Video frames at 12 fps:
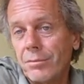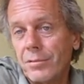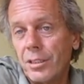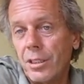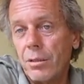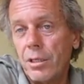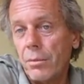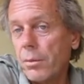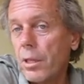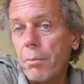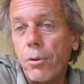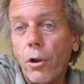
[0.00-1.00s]

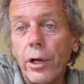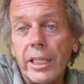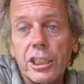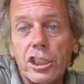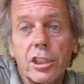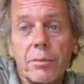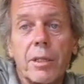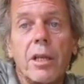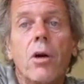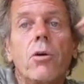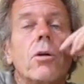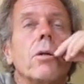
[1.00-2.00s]
the employees shouldn't be
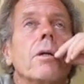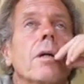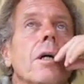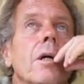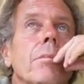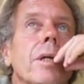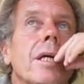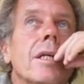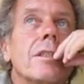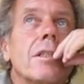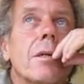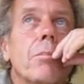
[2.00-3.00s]
local,
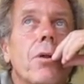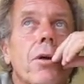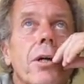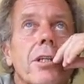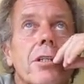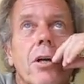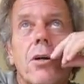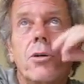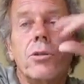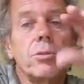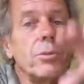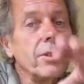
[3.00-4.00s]
because the employees,
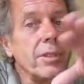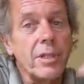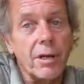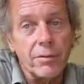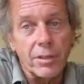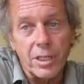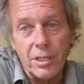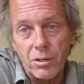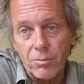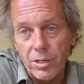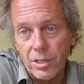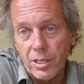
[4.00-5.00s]
locals, will never get
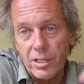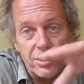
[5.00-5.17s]
over it.